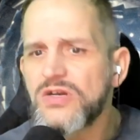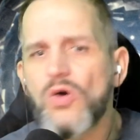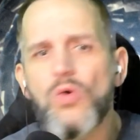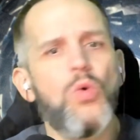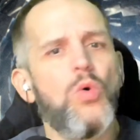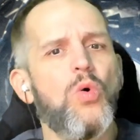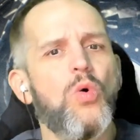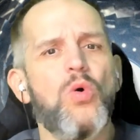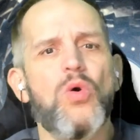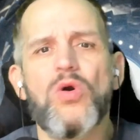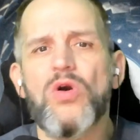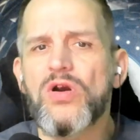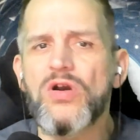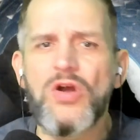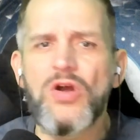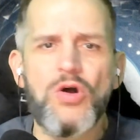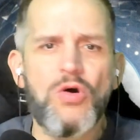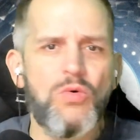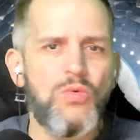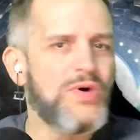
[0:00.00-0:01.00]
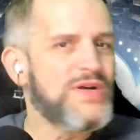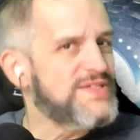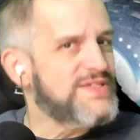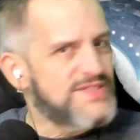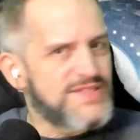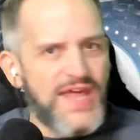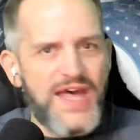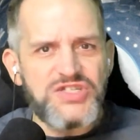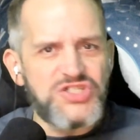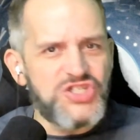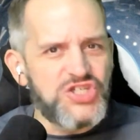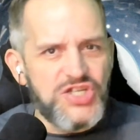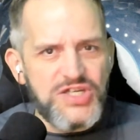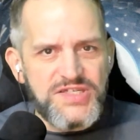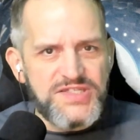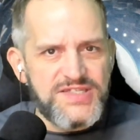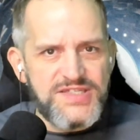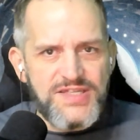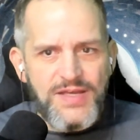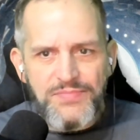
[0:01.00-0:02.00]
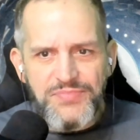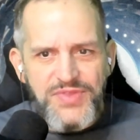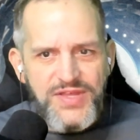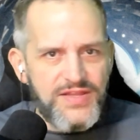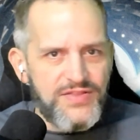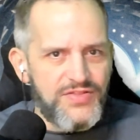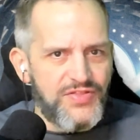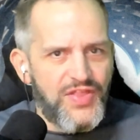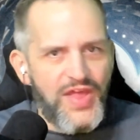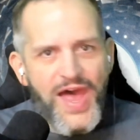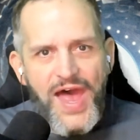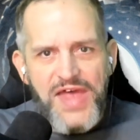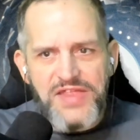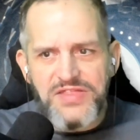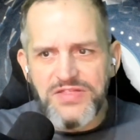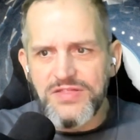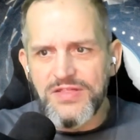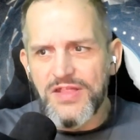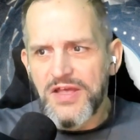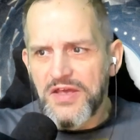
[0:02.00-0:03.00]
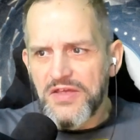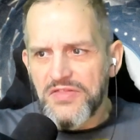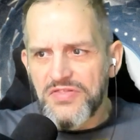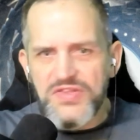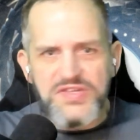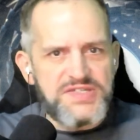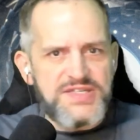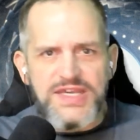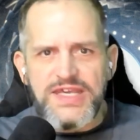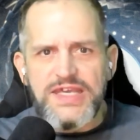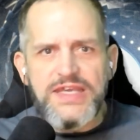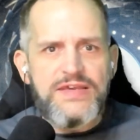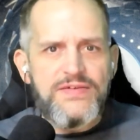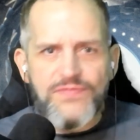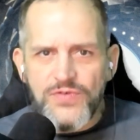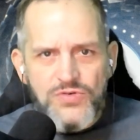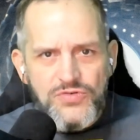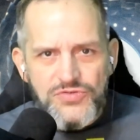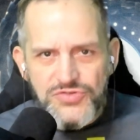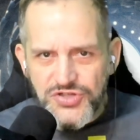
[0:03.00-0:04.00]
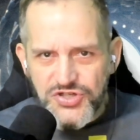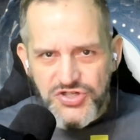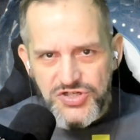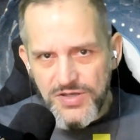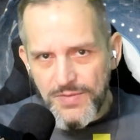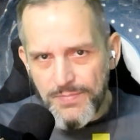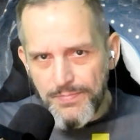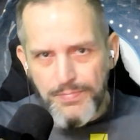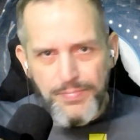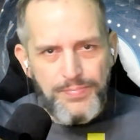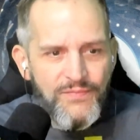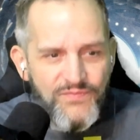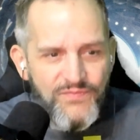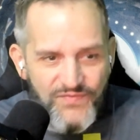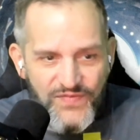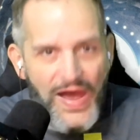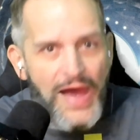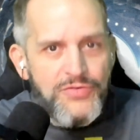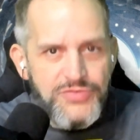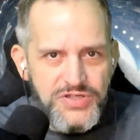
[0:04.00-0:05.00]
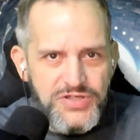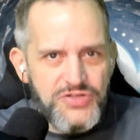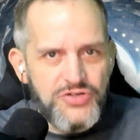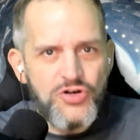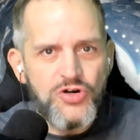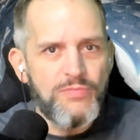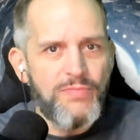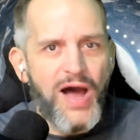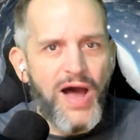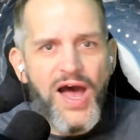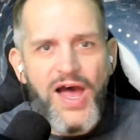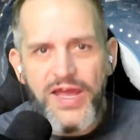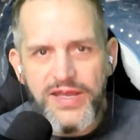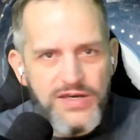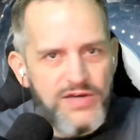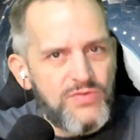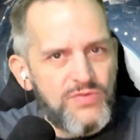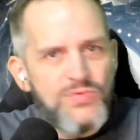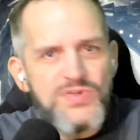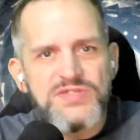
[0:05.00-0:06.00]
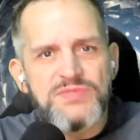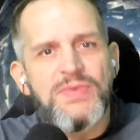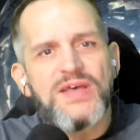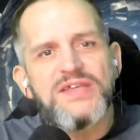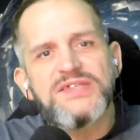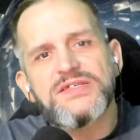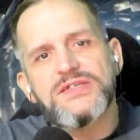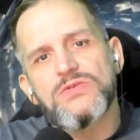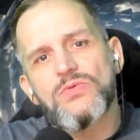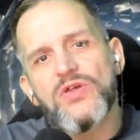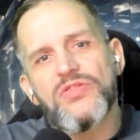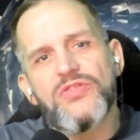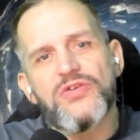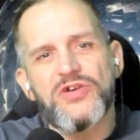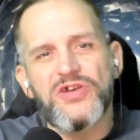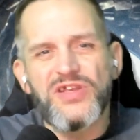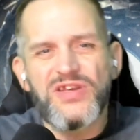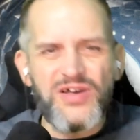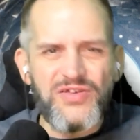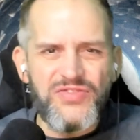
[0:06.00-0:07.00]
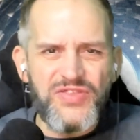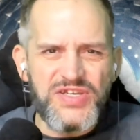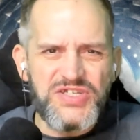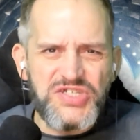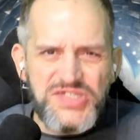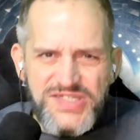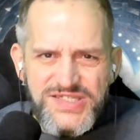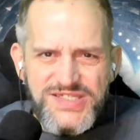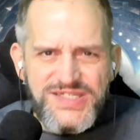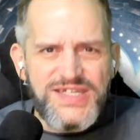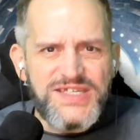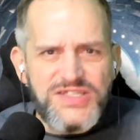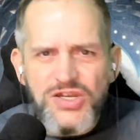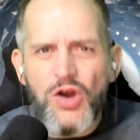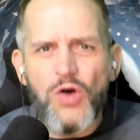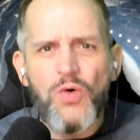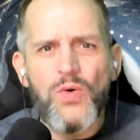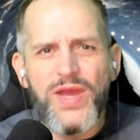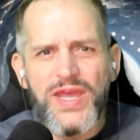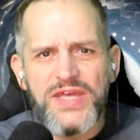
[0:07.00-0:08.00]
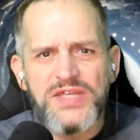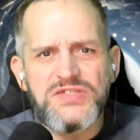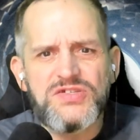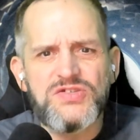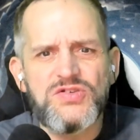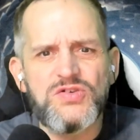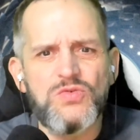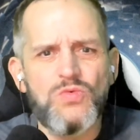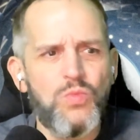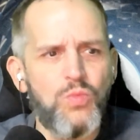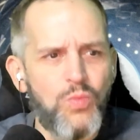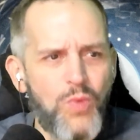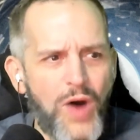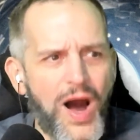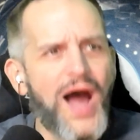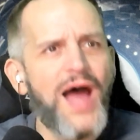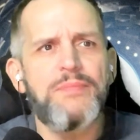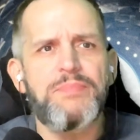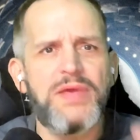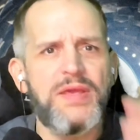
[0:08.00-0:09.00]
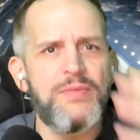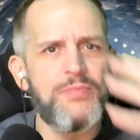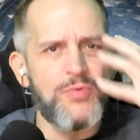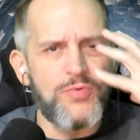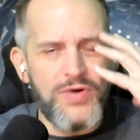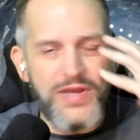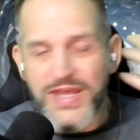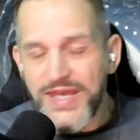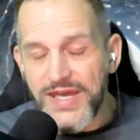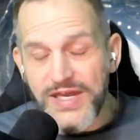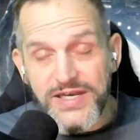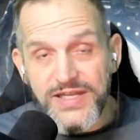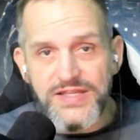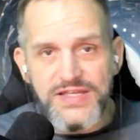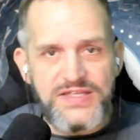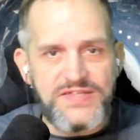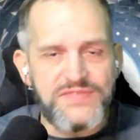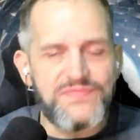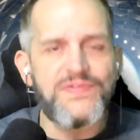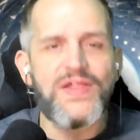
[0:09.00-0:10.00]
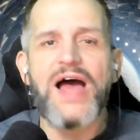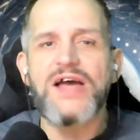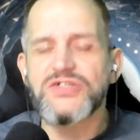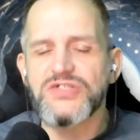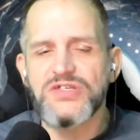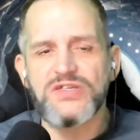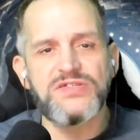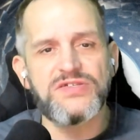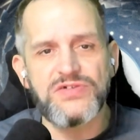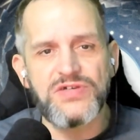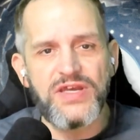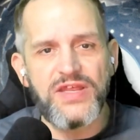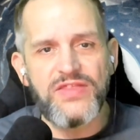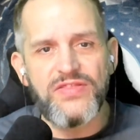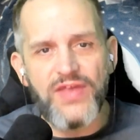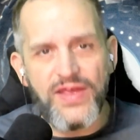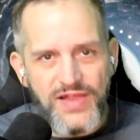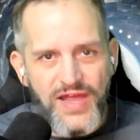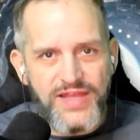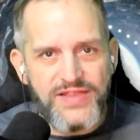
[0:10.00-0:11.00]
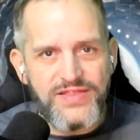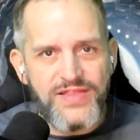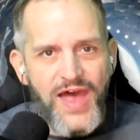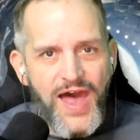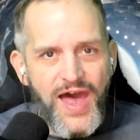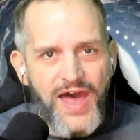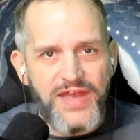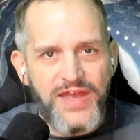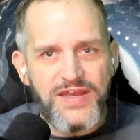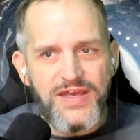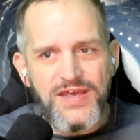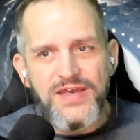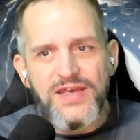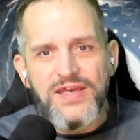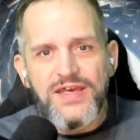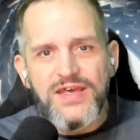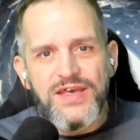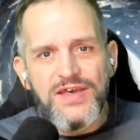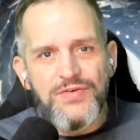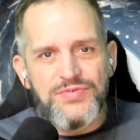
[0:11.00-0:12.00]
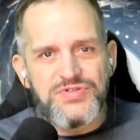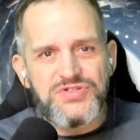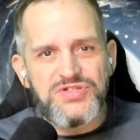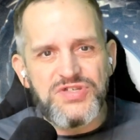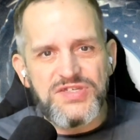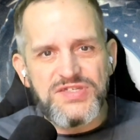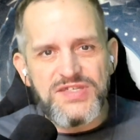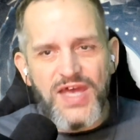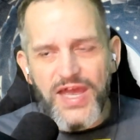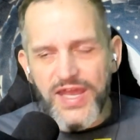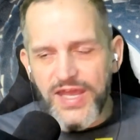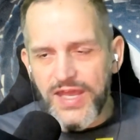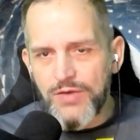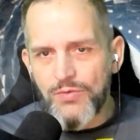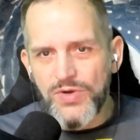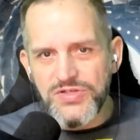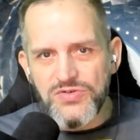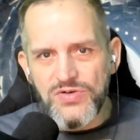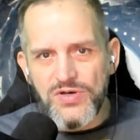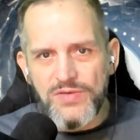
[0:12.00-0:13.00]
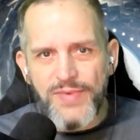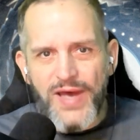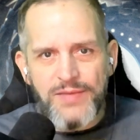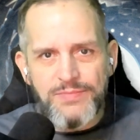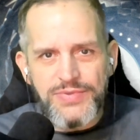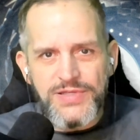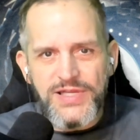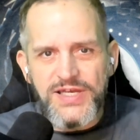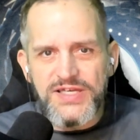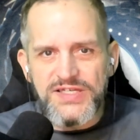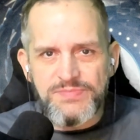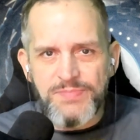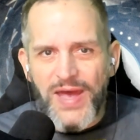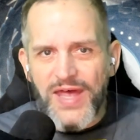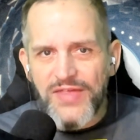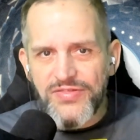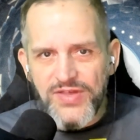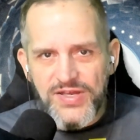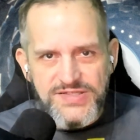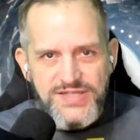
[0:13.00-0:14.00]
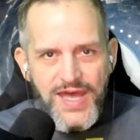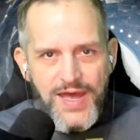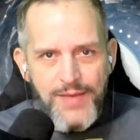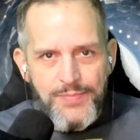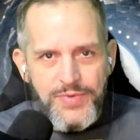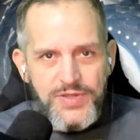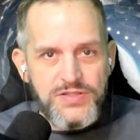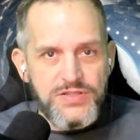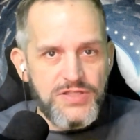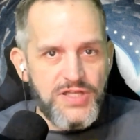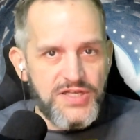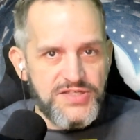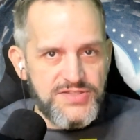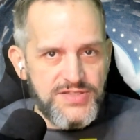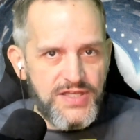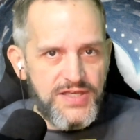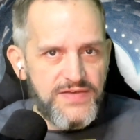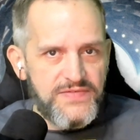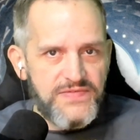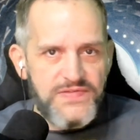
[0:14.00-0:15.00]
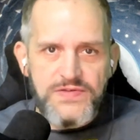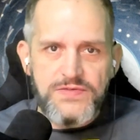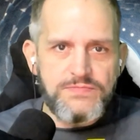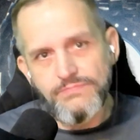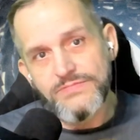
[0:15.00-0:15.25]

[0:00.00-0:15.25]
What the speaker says: Or was that just something that this evil ship found in her mind and was messing with her? They just didn't go into why people were getting these flashes or anything like that. It was just like, it went to a bad place. Bad things happen. Let's leave.